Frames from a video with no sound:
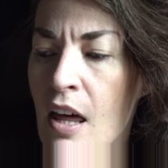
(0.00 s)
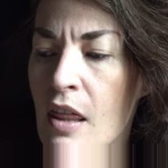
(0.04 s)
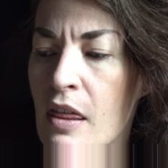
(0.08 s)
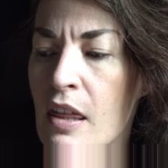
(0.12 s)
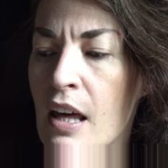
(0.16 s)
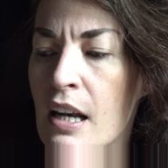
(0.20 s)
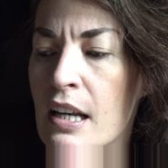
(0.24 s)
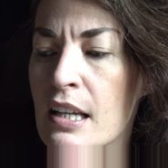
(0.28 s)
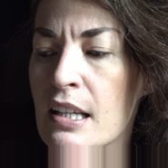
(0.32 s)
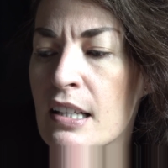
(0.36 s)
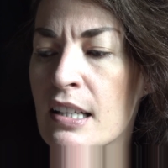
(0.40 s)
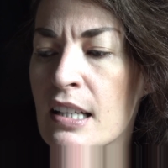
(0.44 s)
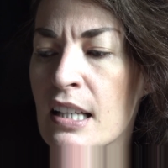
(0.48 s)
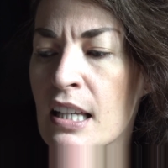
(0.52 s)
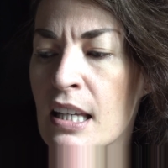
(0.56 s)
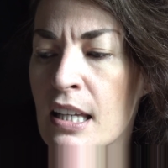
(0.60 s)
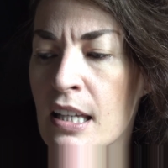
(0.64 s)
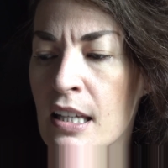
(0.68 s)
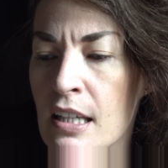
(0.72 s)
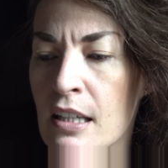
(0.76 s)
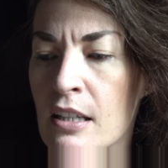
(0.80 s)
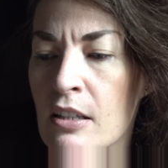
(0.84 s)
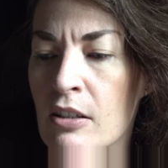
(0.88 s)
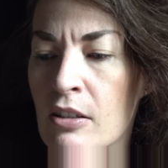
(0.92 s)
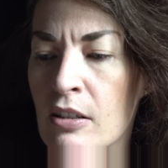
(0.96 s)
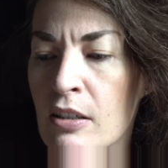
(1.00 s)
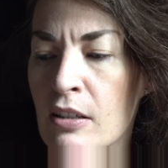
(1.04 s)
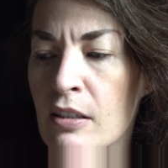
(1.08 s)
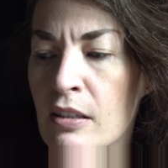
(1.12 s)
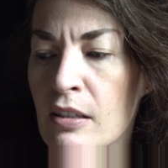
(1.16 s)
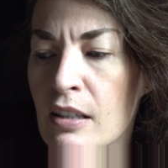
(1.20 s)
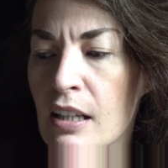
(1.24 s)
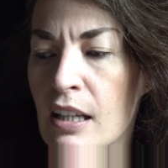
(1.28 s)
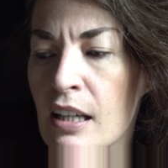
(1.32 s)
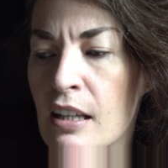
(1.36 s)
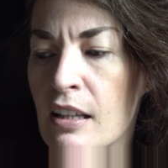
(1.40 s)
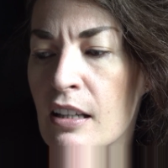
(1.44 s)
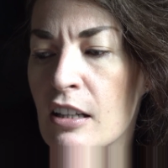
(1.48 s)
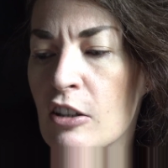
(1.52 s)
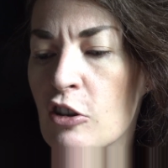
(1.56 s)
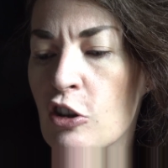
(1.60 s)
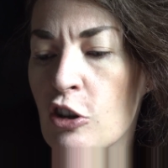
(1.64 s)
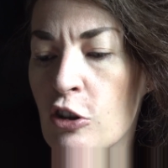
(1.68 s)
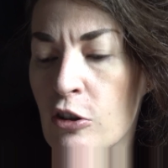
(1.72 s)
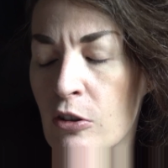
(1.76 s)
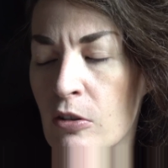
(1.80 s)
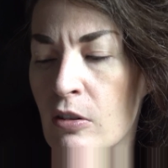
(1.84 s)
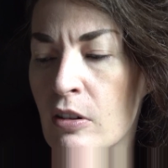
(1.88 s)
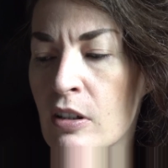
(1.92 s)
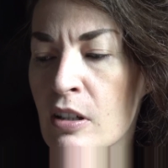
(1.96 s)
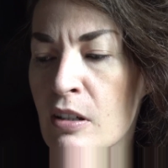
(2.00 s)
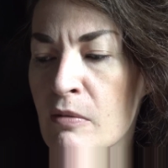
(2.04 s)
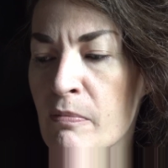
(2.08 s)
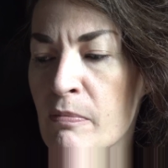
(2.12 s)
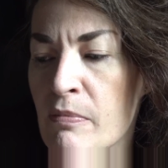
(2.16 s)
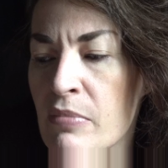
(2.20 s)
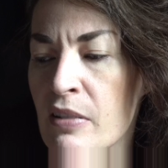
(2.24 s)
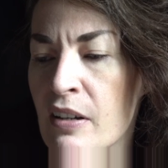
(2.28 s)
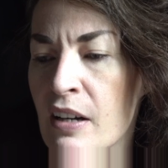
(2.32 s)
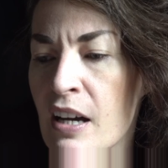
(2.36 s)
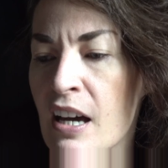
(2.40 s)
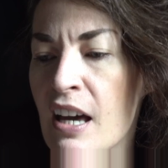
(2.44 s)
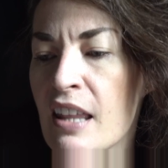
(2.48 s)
that is here in Europe